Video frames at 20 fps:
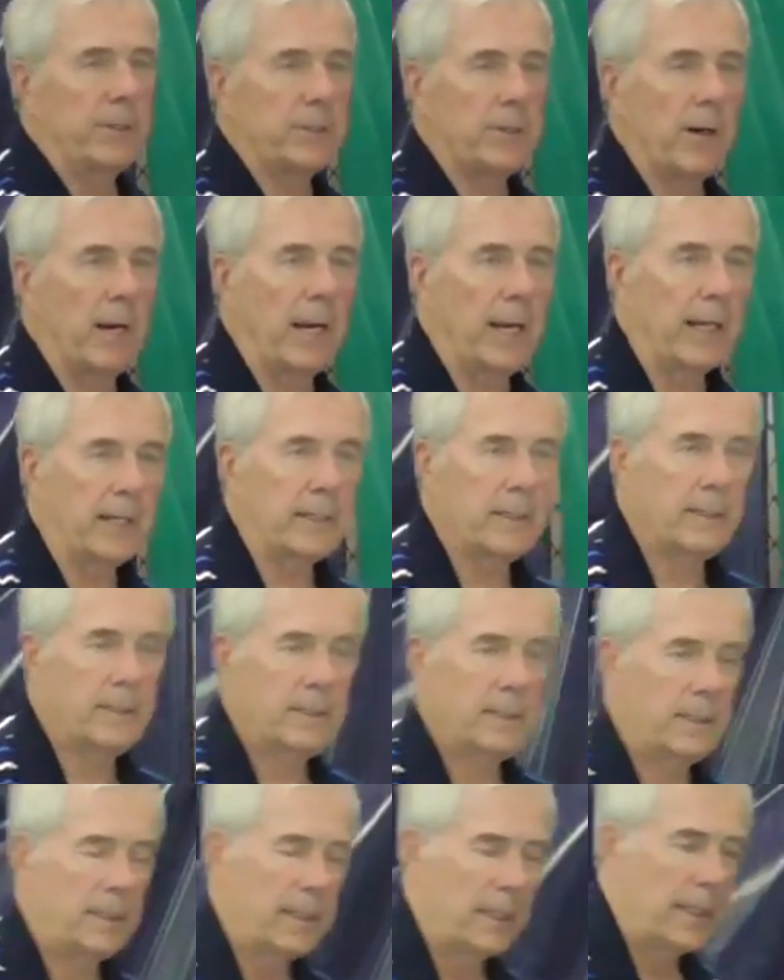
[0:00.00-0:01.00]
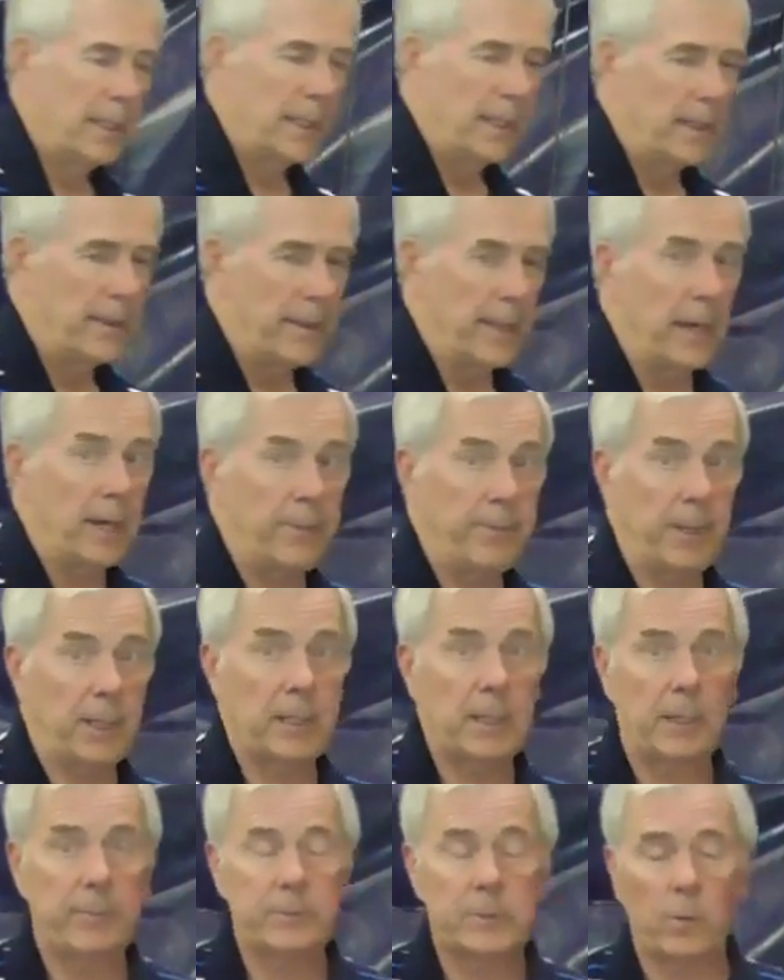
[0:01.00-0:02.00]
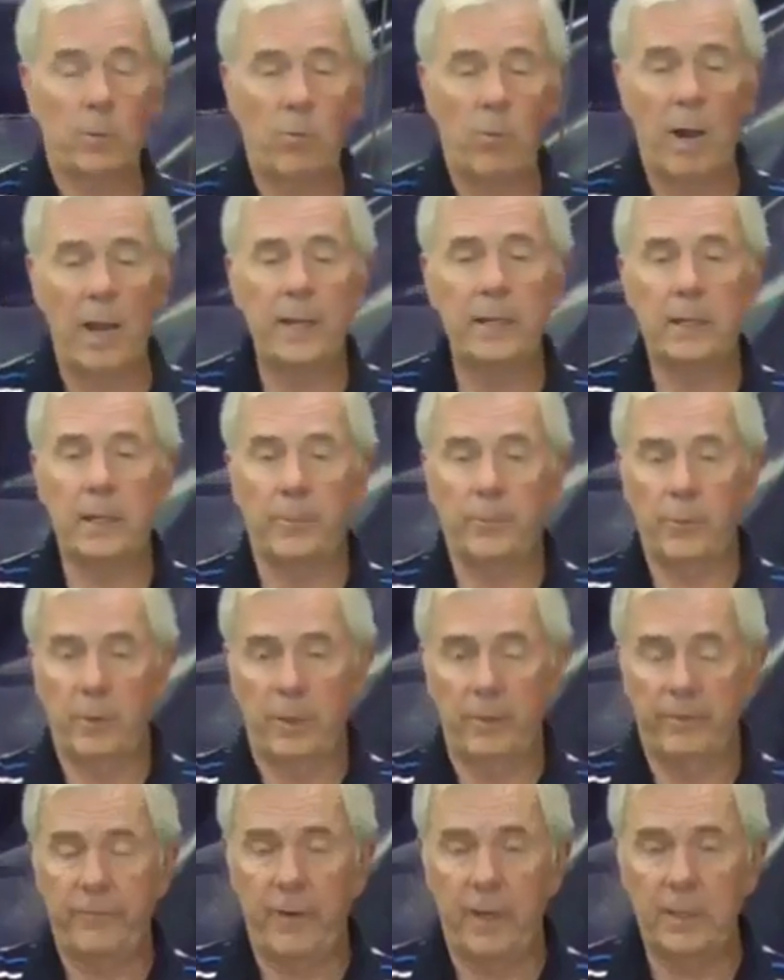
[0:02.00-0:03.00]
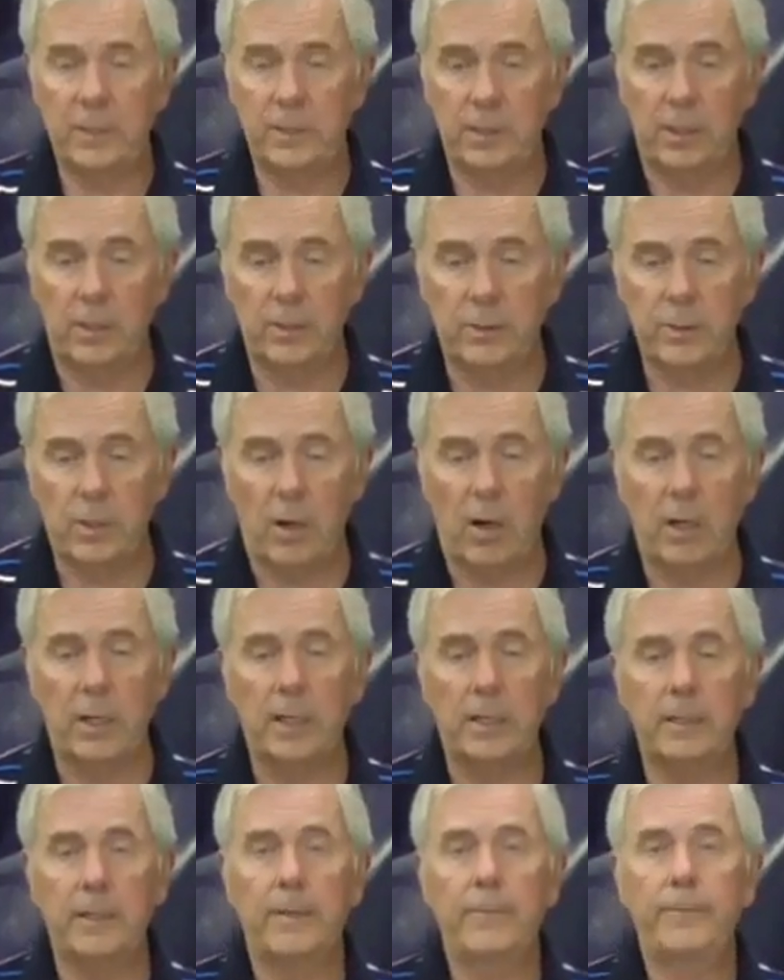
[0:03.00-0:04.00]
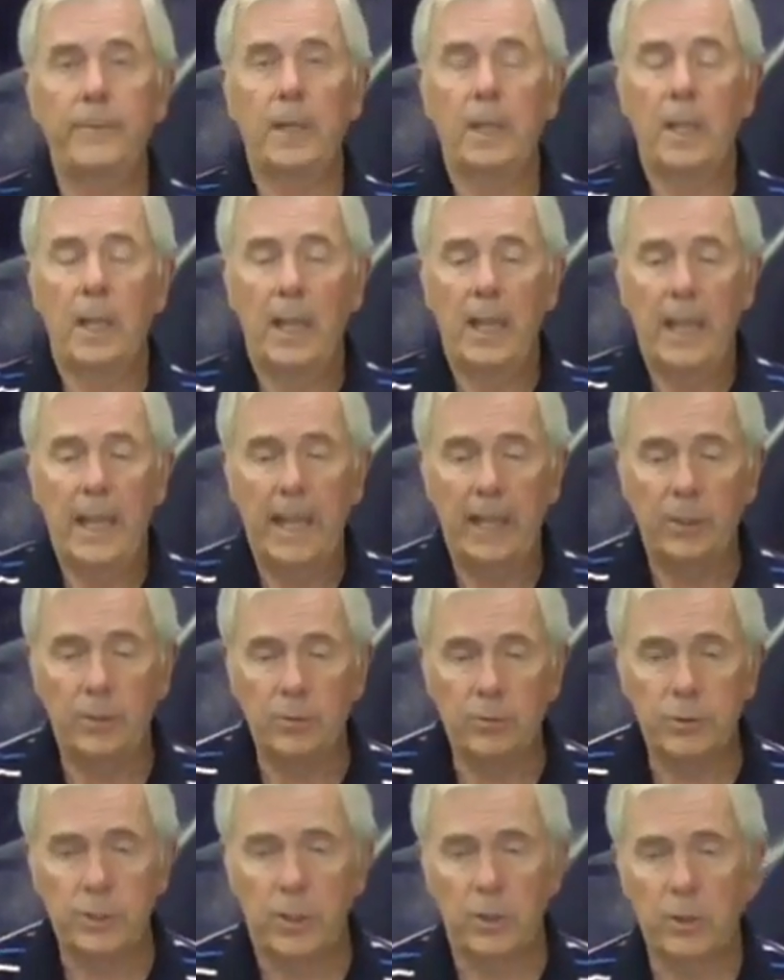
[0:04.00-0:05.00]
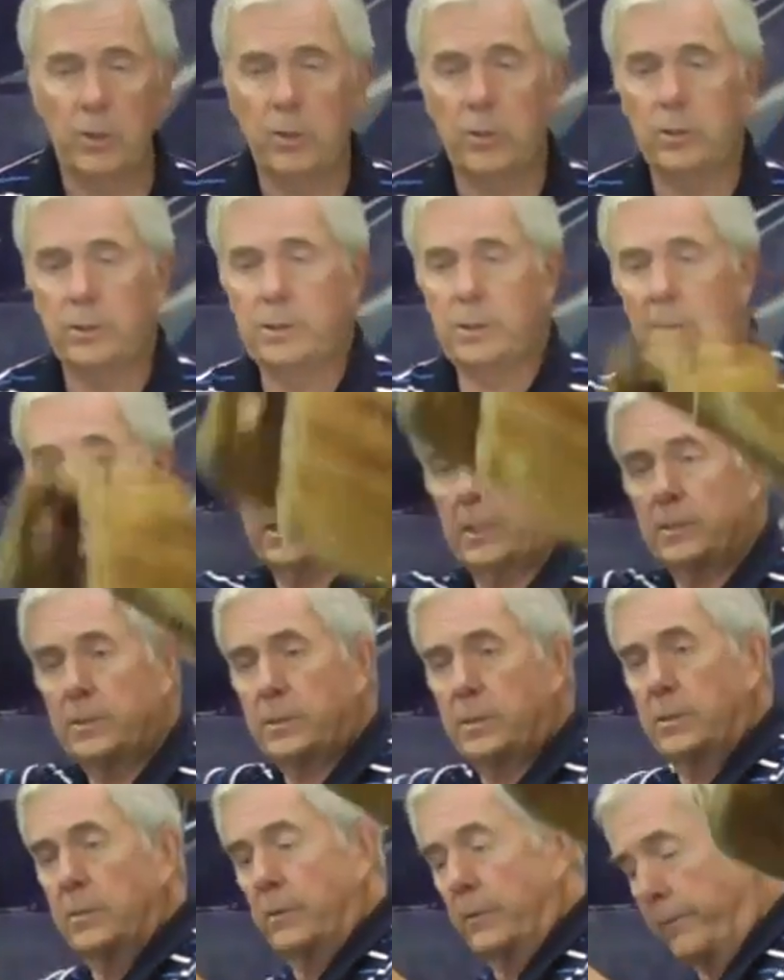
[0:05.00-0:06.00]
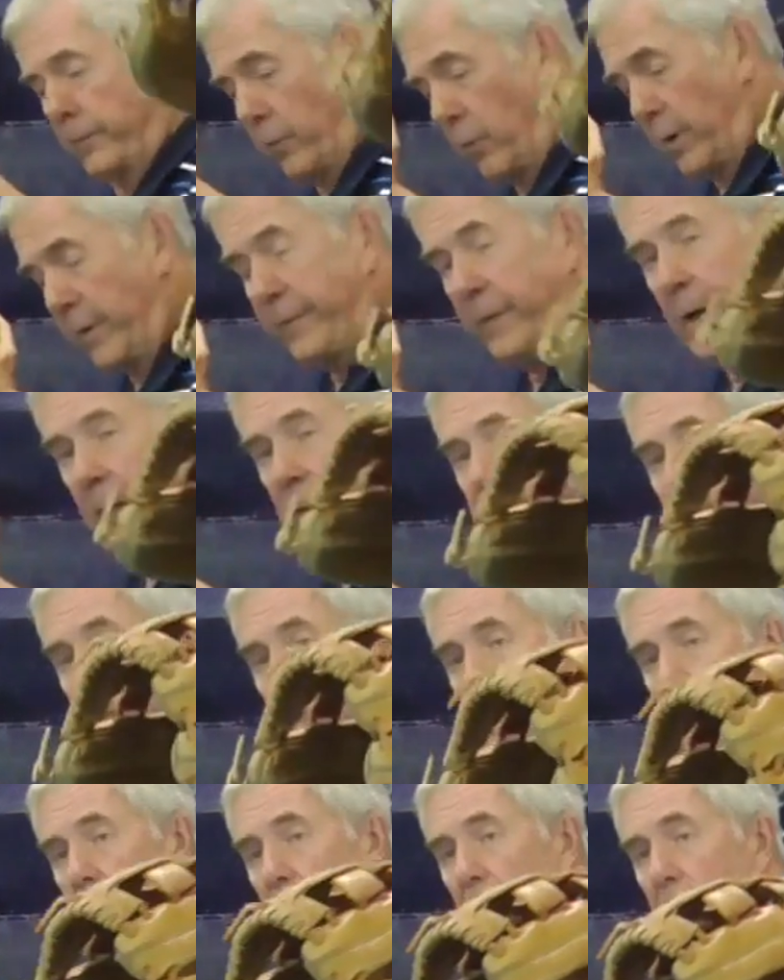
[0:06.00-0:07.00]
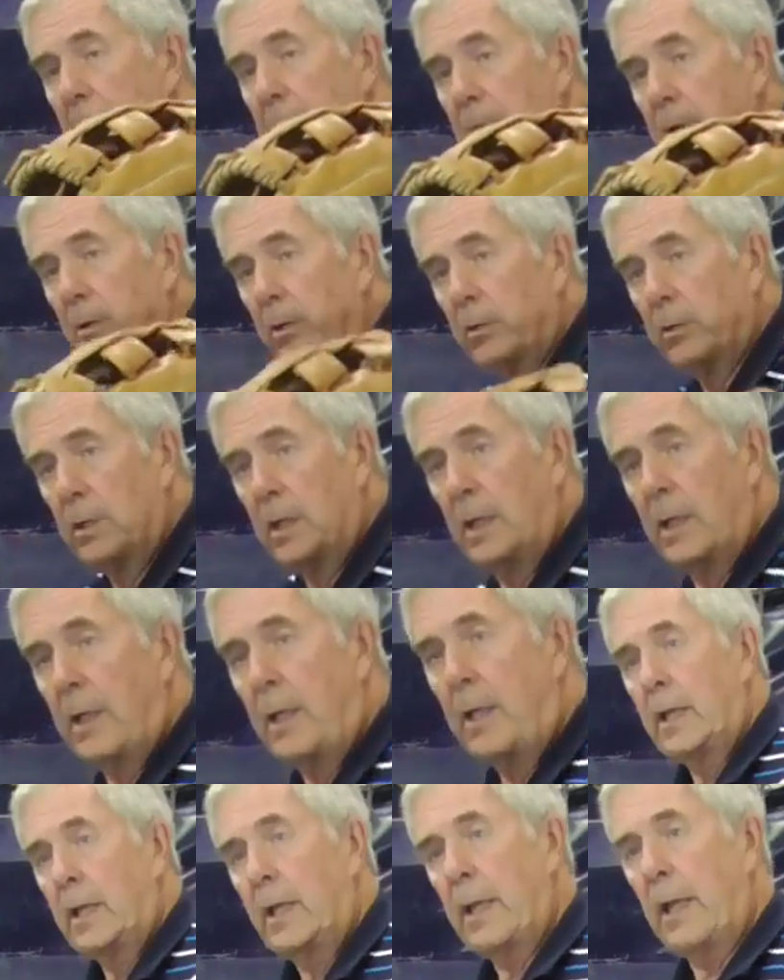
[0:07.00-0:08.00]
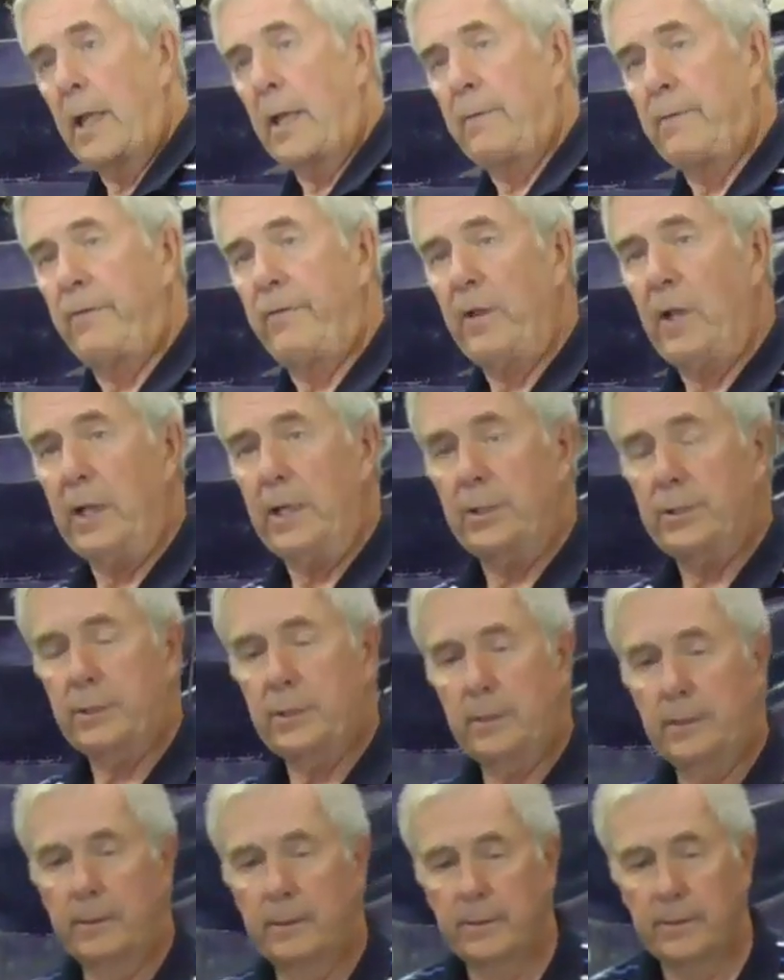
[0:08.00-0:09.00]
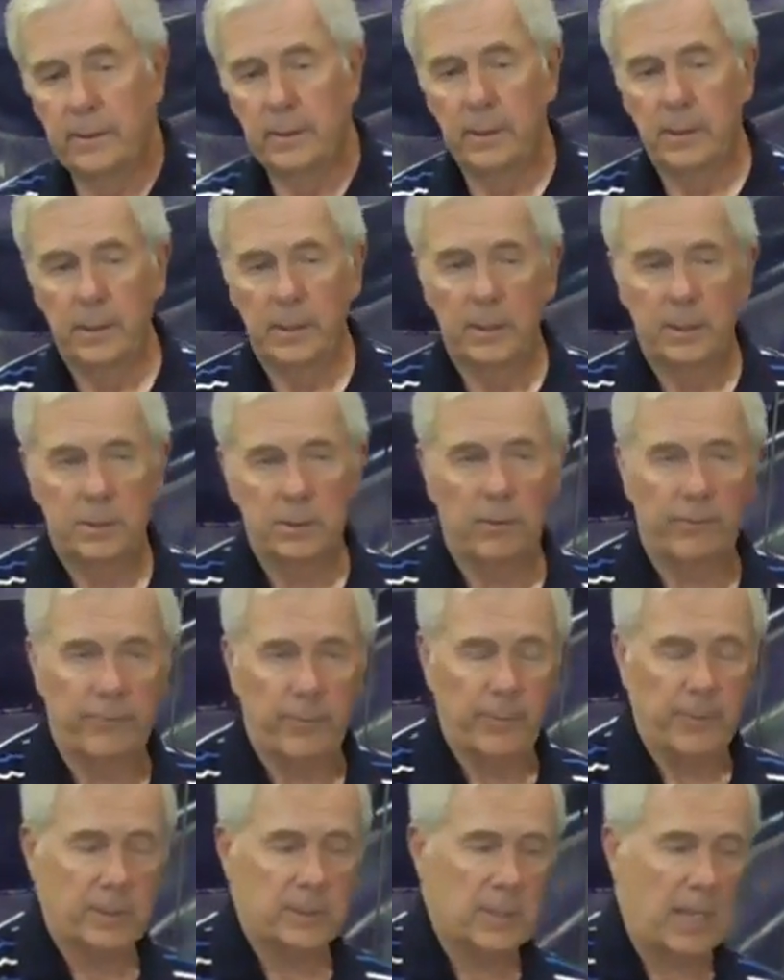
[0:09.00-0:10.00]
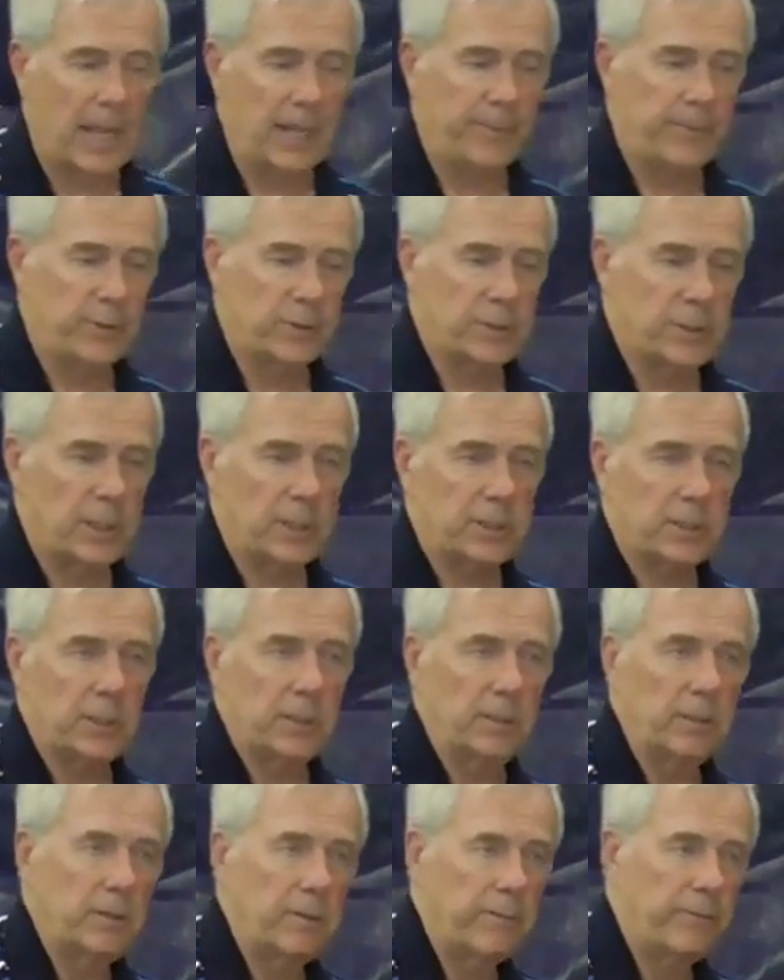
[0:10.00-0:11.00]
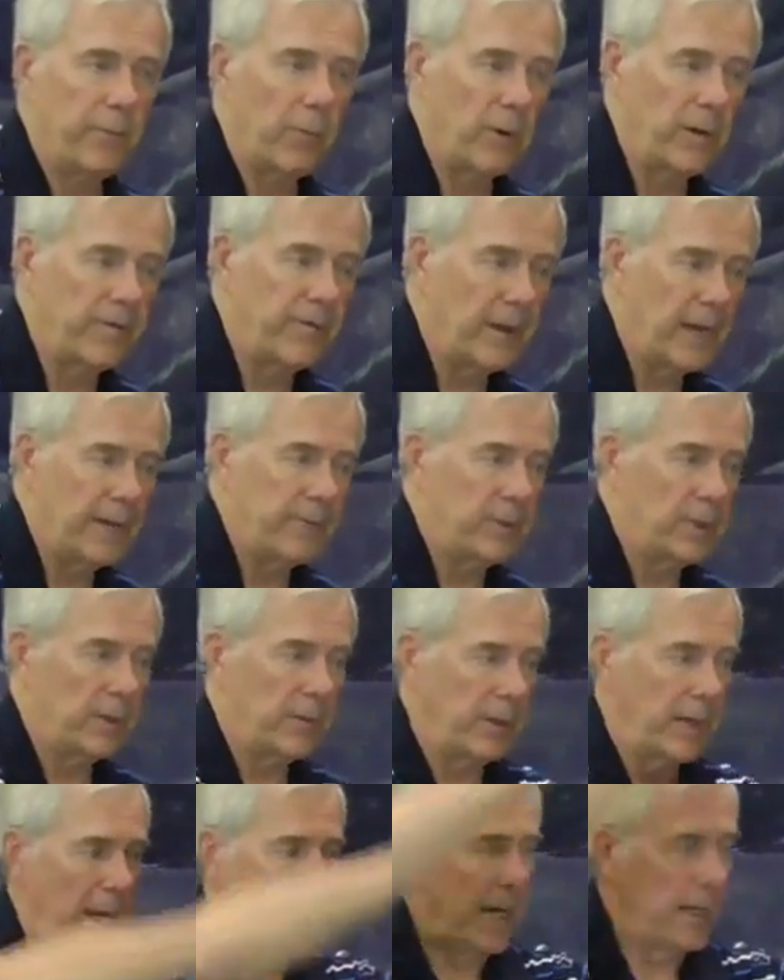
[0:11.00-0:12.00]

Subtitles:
and drag. Then it becomes a wind-up where you're facing your target and you turn to this 45-degree angle and finish. So from the side position, 45-degree